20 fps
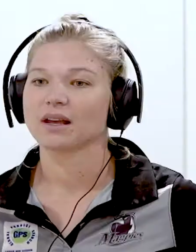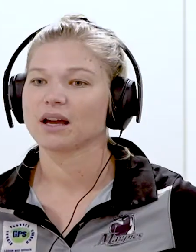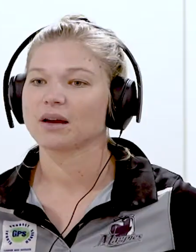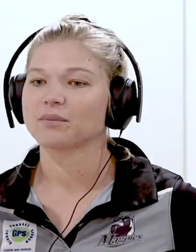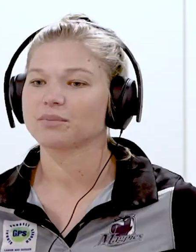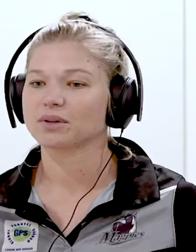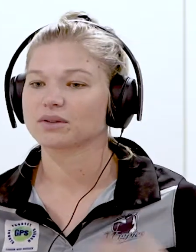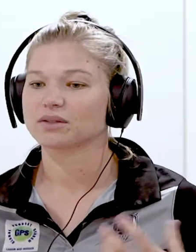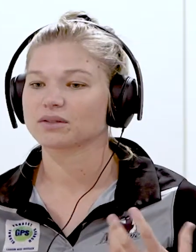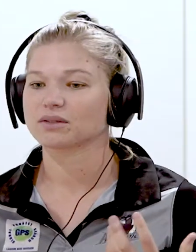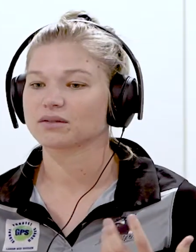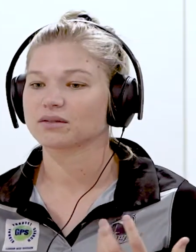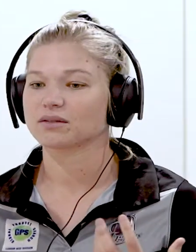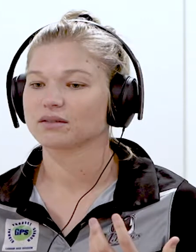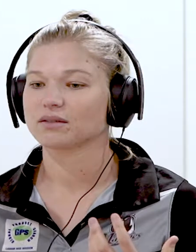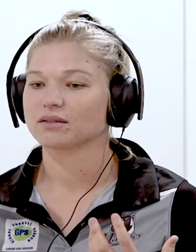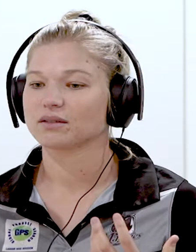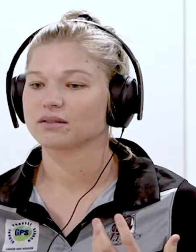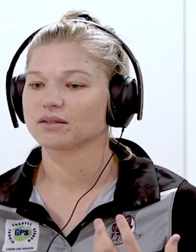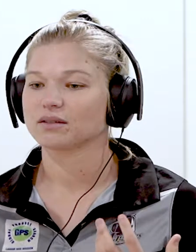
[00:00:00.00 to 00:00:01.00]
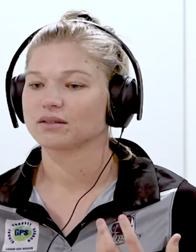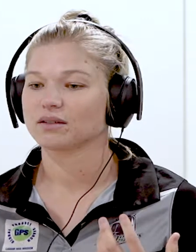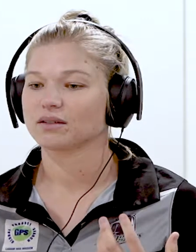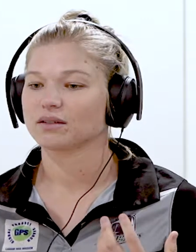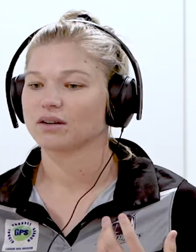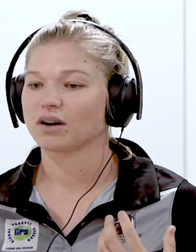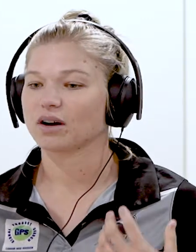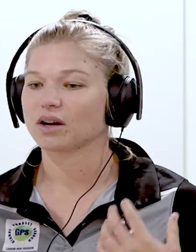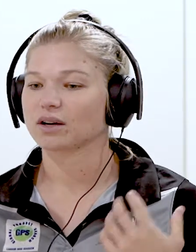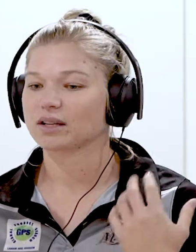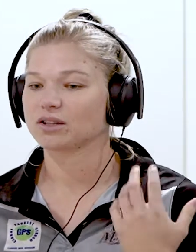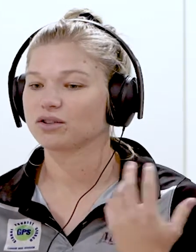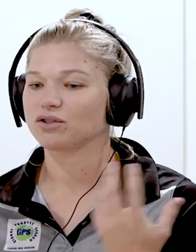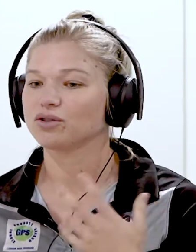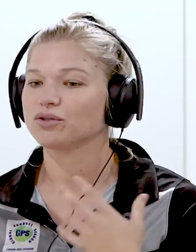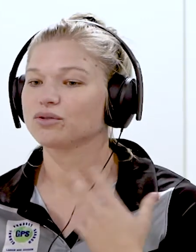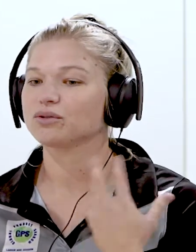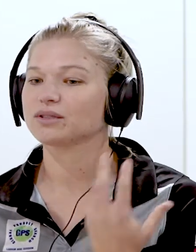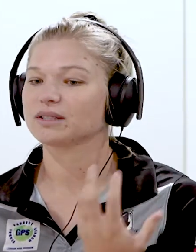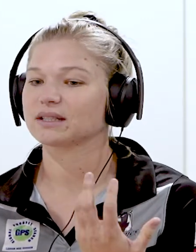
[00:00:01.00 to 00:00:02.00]
and because I can
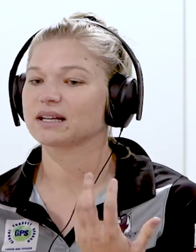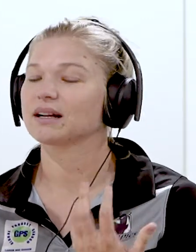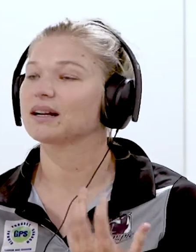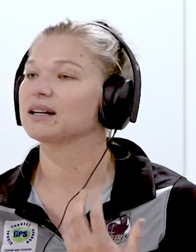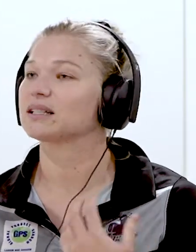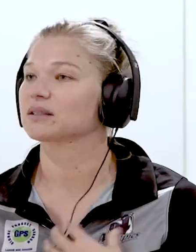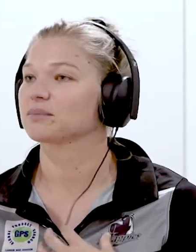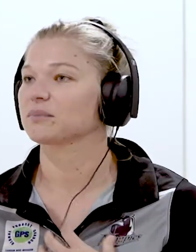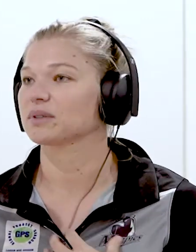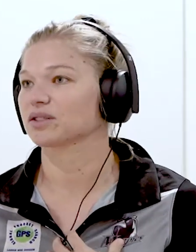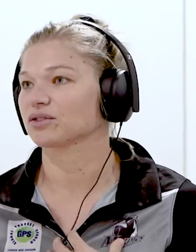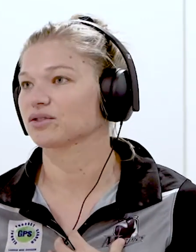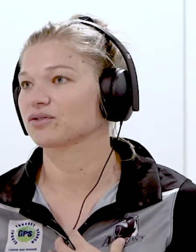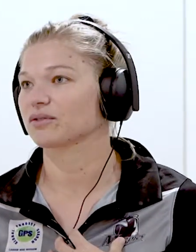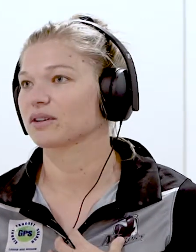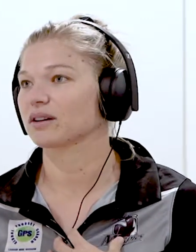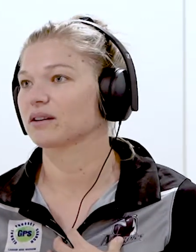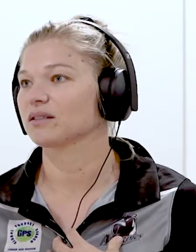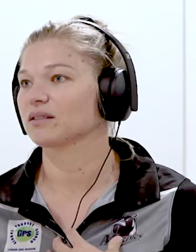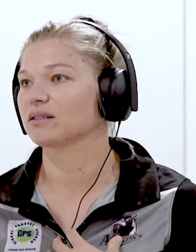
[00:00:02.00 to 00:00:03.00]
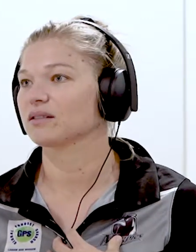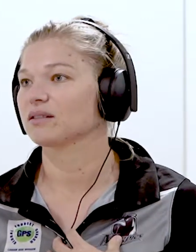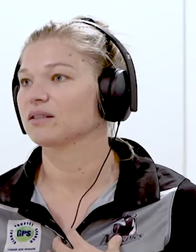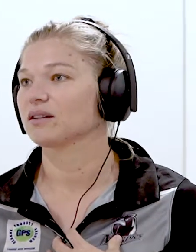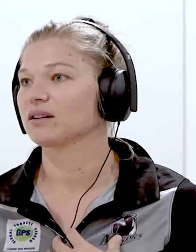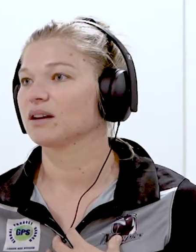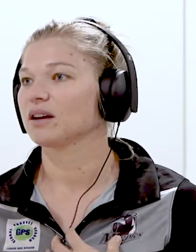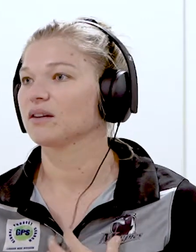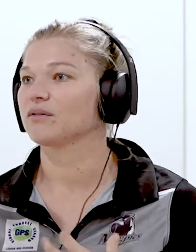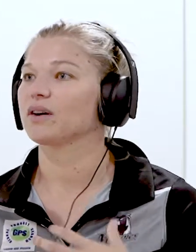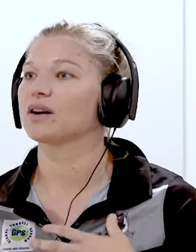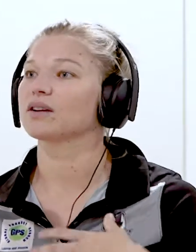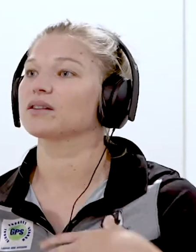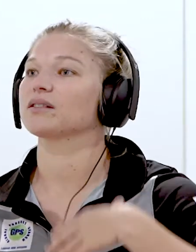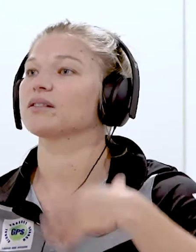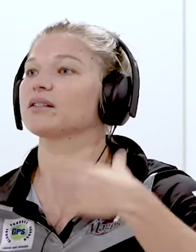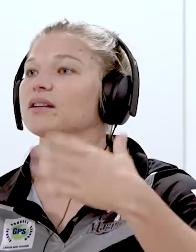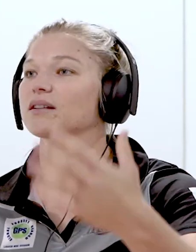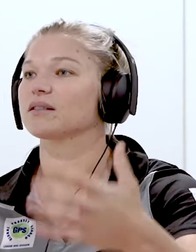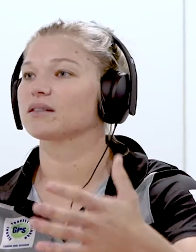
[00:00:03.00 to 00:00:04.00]
use that as my strength. Yeah, I
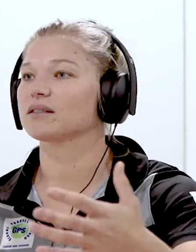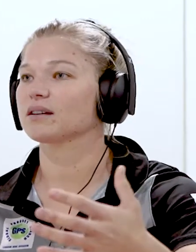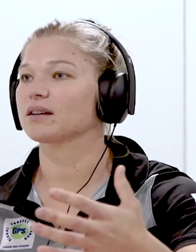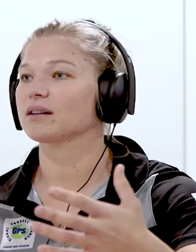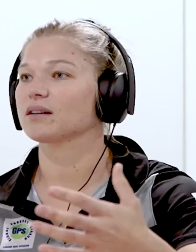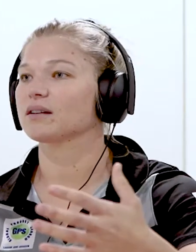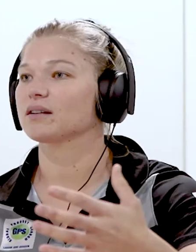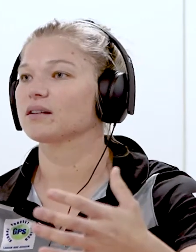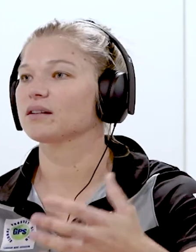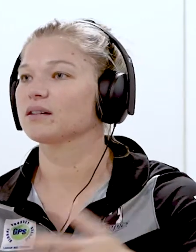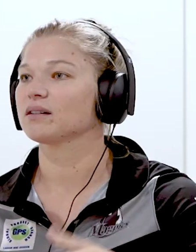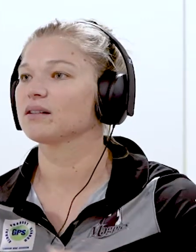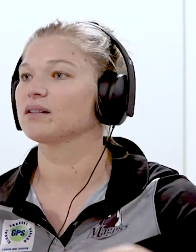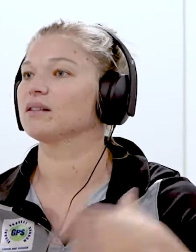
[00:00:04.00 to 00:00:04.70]
can get there.